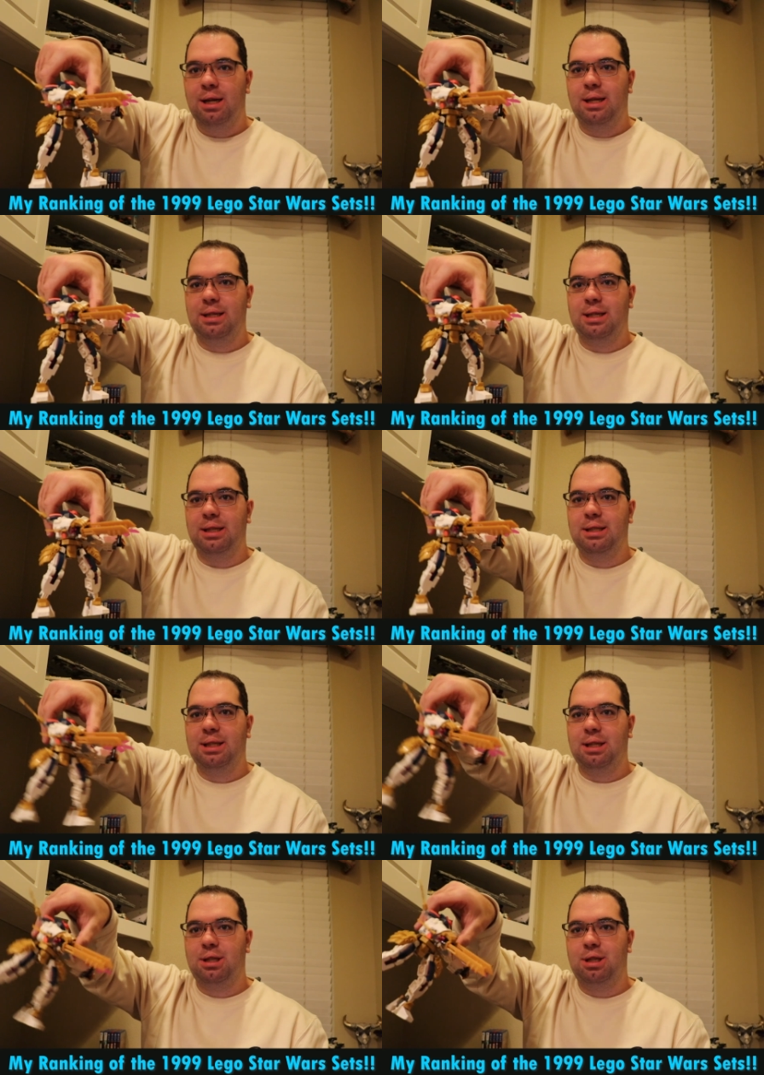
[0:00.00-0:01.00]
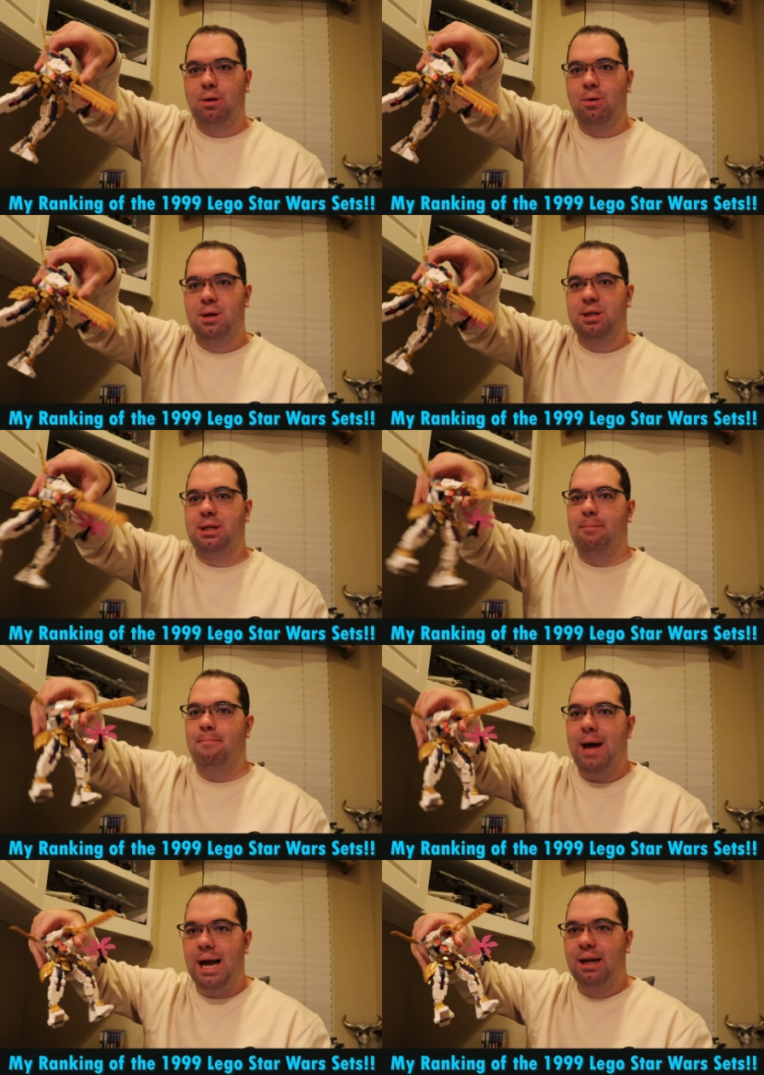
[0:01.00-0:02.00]
This is Sora's
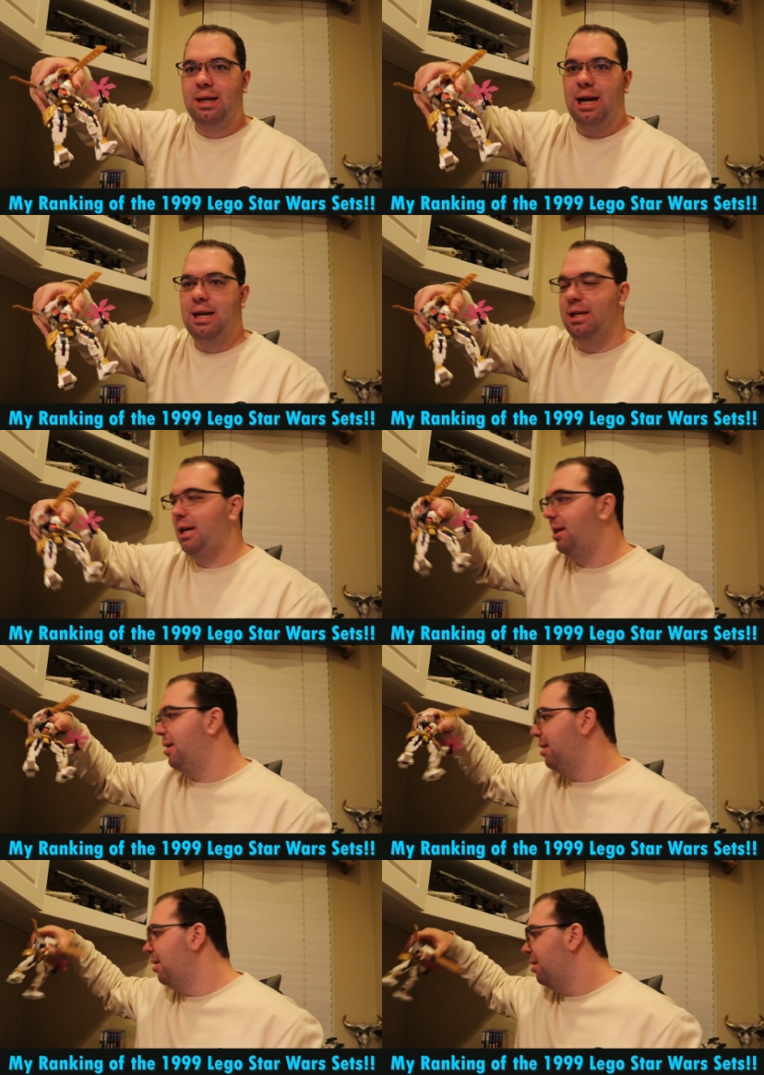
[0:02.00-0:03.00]
mech. I did